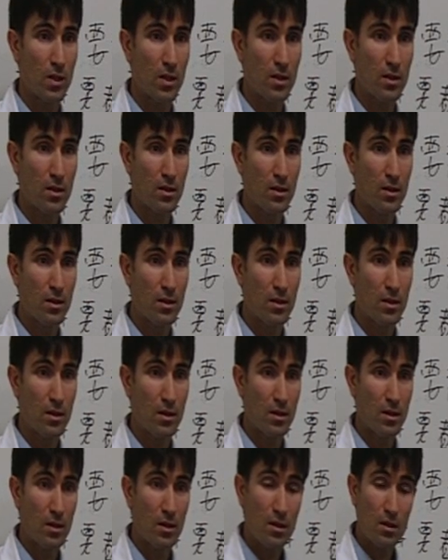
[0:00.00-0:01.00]
Right?
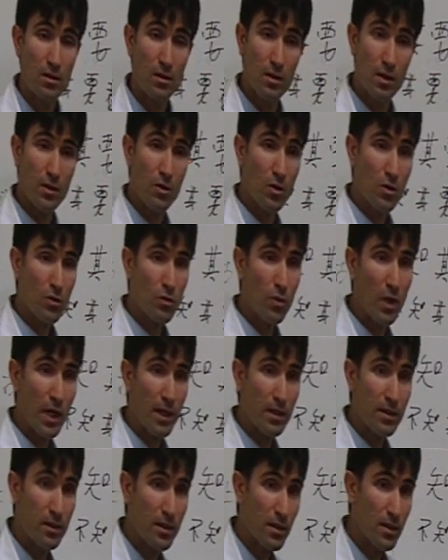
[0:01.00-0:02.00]
They don't
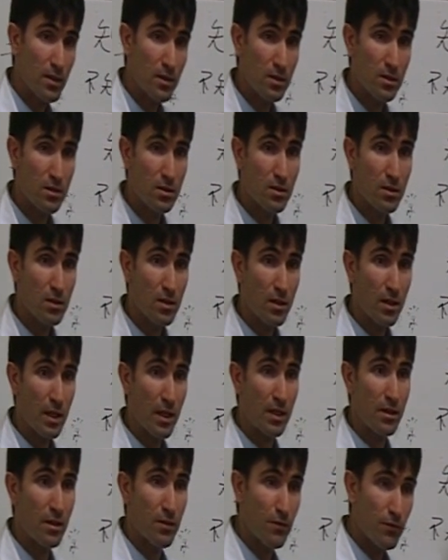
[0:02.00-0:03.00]
write this
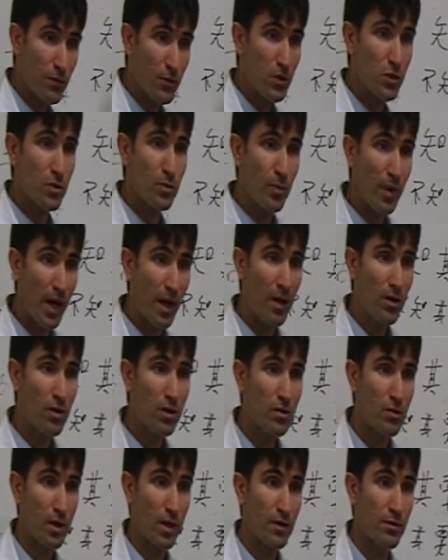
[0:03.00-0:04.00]
in the first
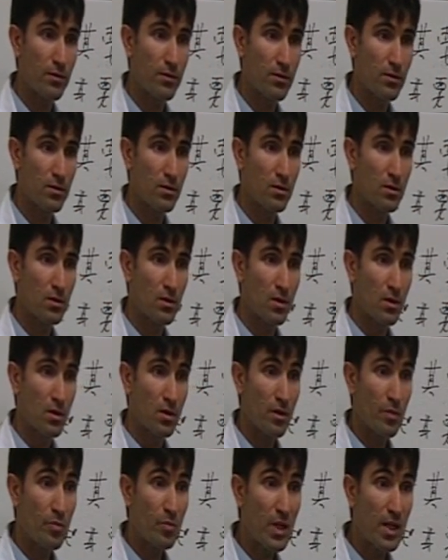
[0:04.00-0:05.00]
paragraph,
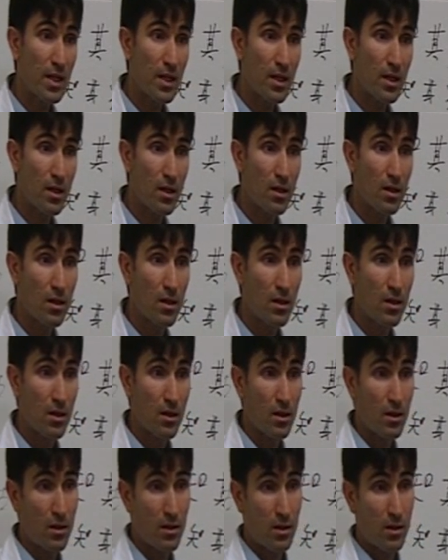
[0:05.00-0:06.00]
meaning
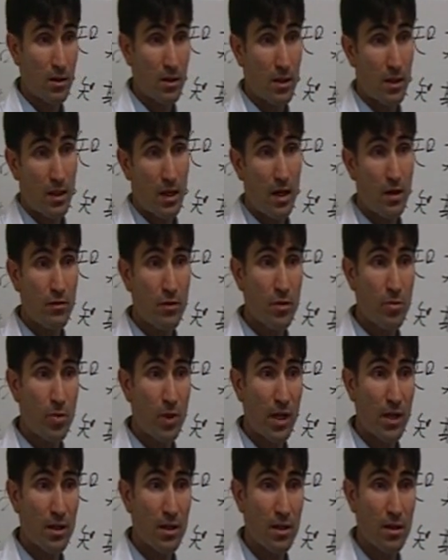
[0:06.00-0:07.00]
that
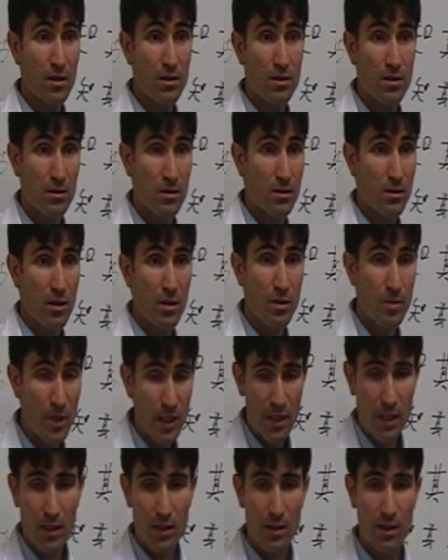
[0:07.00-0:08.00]
everybody
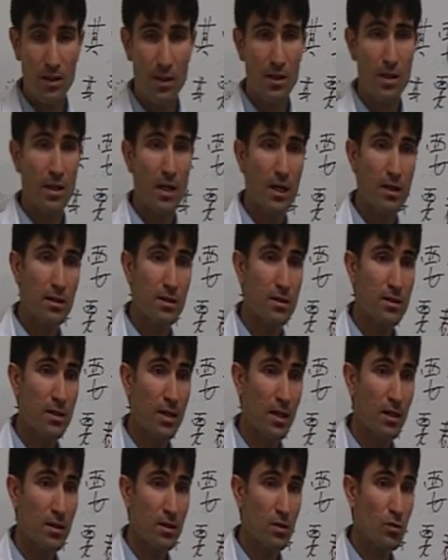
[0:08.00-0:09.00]
immediately can
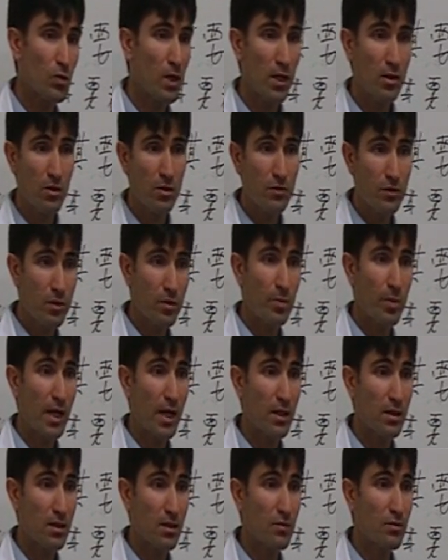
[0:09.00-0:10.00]
understand it right off the
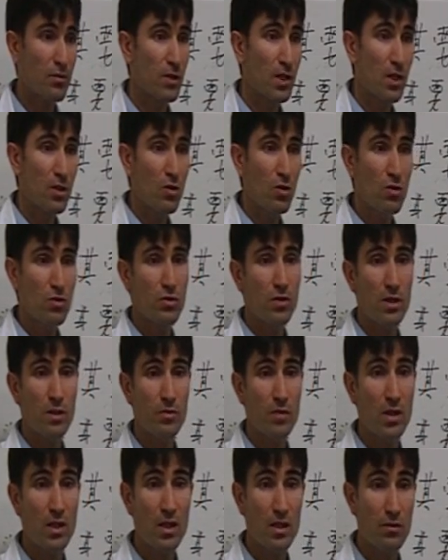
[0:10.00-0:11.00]
bat. If they know
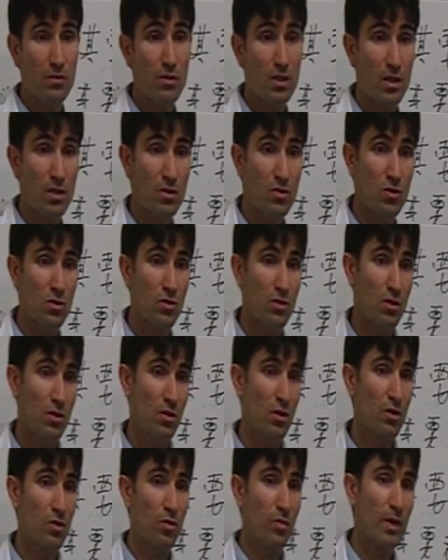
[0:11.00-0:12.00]
something, if they, the
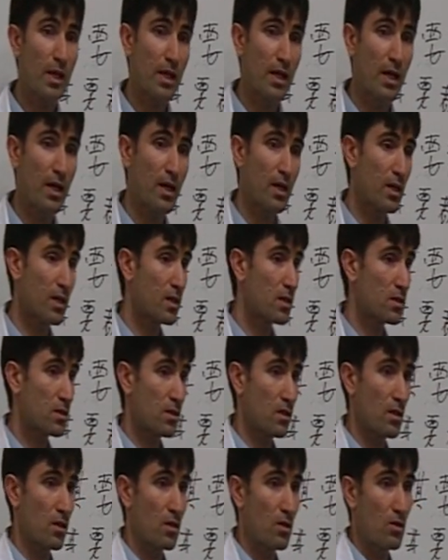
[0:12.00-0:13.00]
auto mechanics,
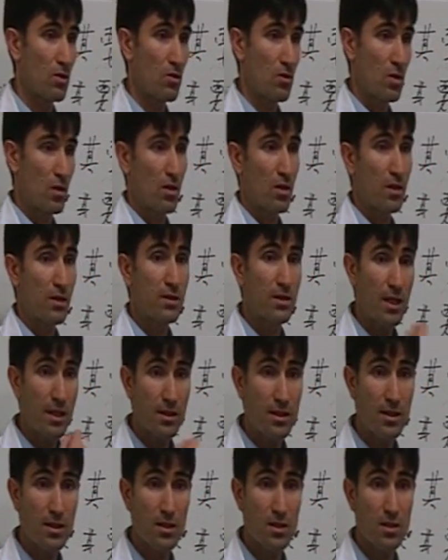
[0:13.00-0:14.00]
they are
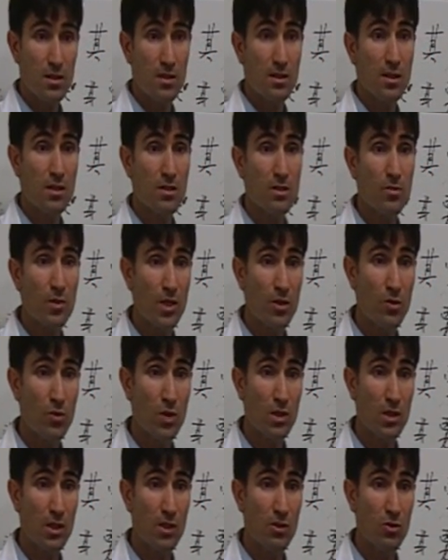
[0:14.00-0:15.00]
dentists, it doesn't matter
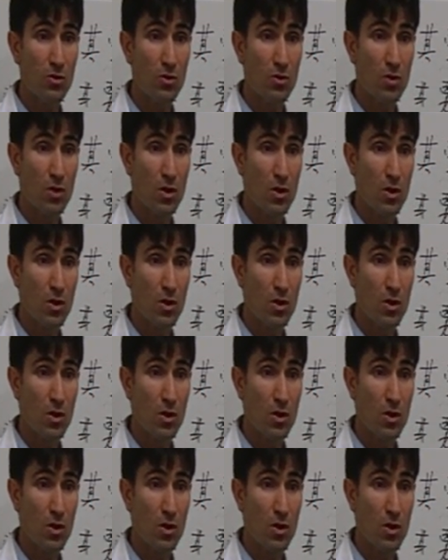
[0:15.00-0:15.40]
what they do.